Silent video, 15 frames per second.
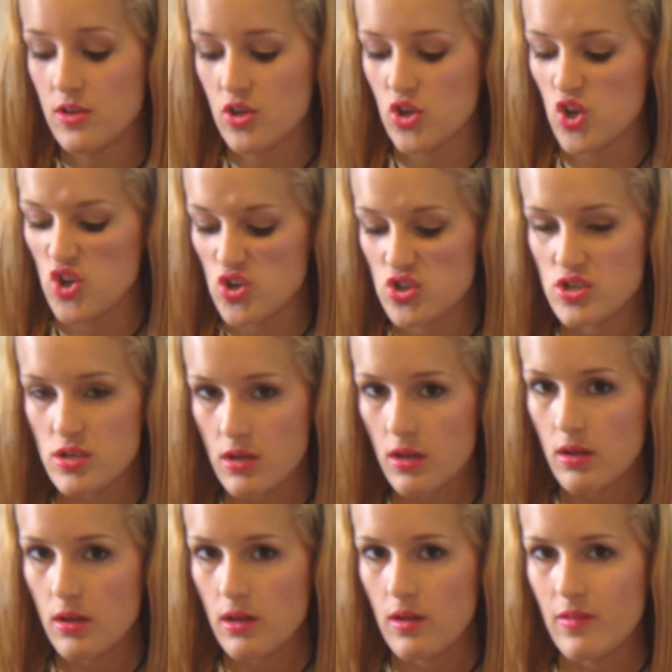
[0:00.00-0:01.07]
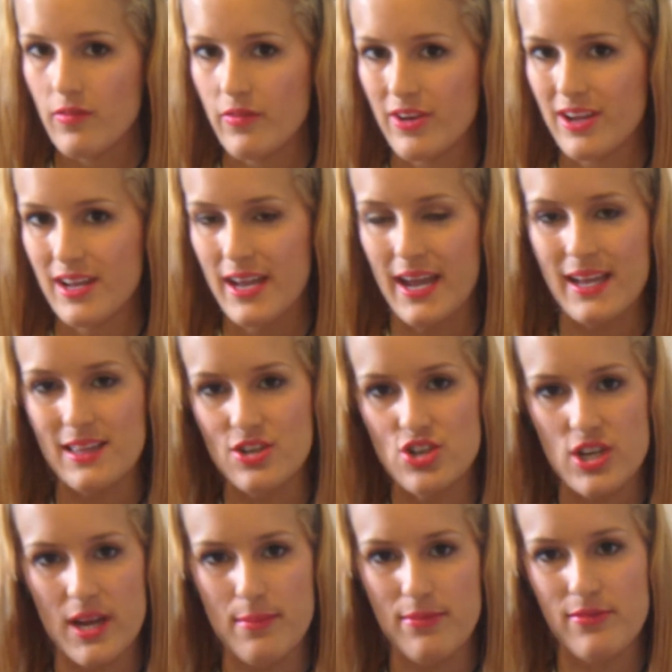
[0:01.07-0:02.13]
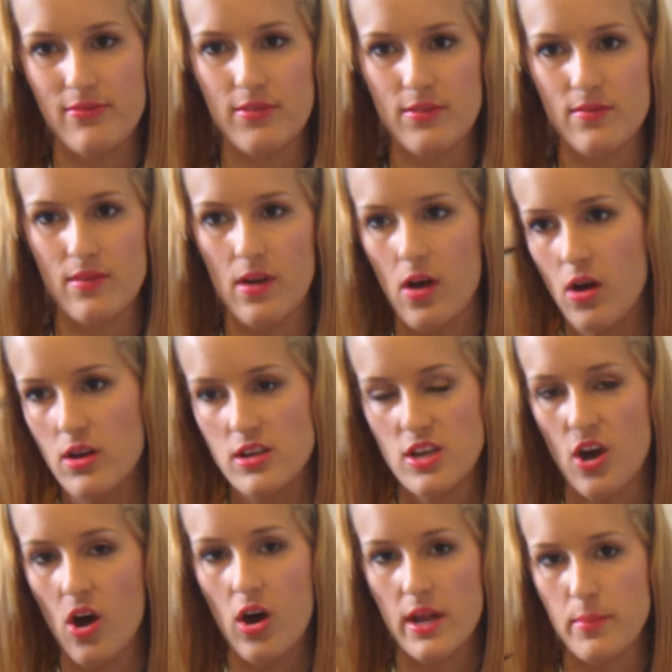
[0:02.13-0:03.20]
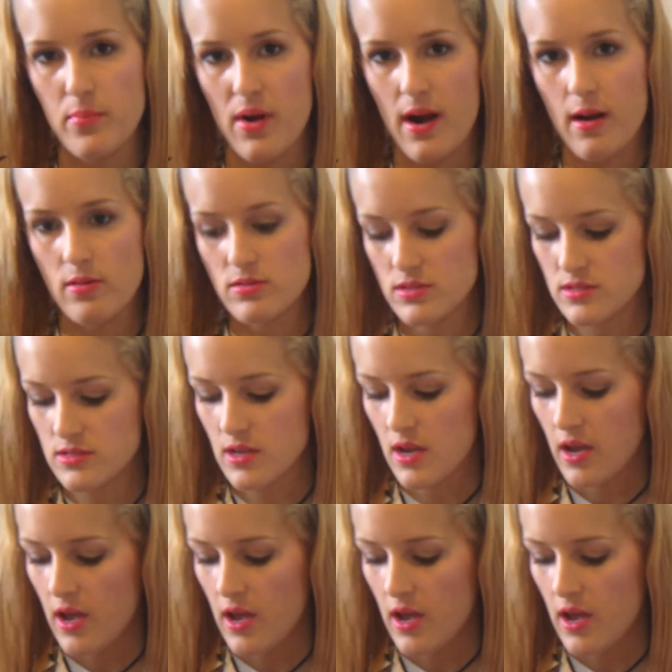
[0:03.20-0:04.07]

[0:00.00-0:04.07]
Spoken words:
good for getting the shape of your eyebrows.